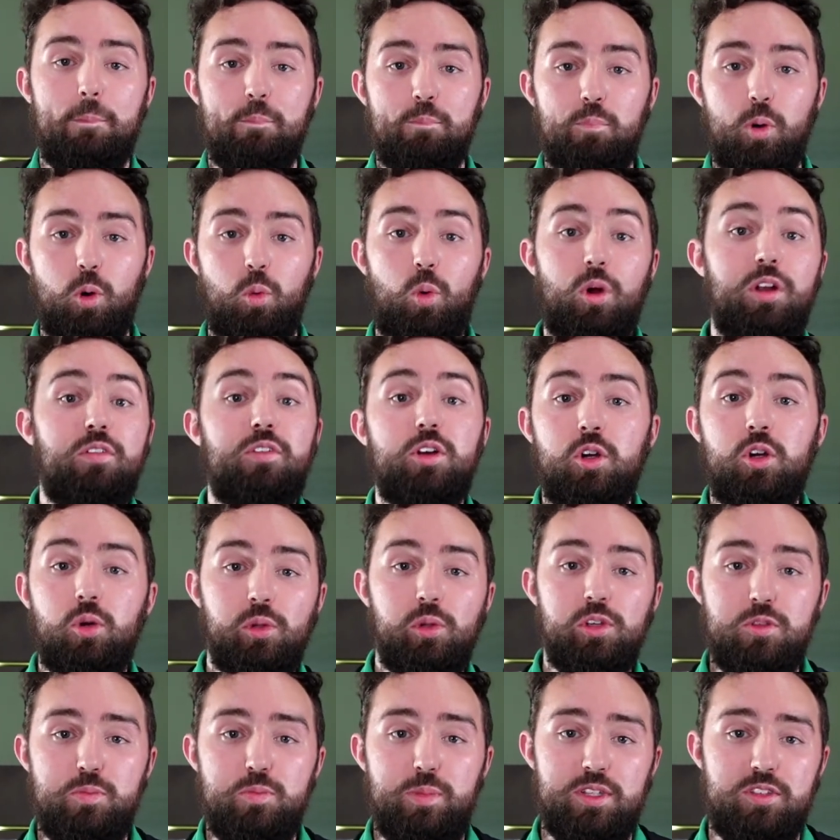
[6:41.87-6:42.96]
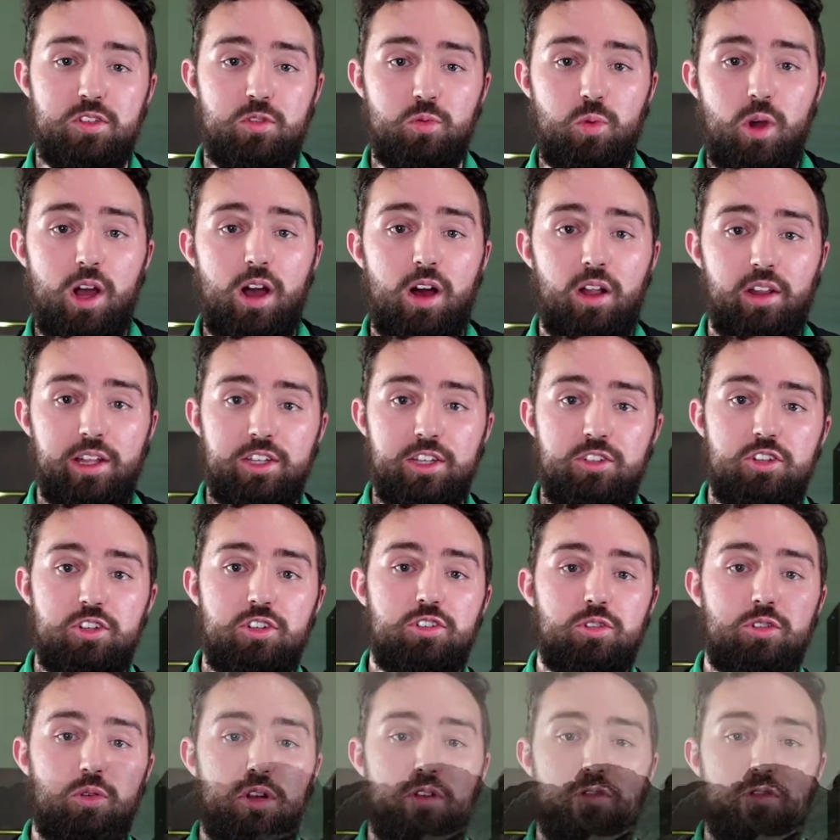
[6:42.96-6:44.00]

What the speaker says: But one of the coolest bits as well is just sort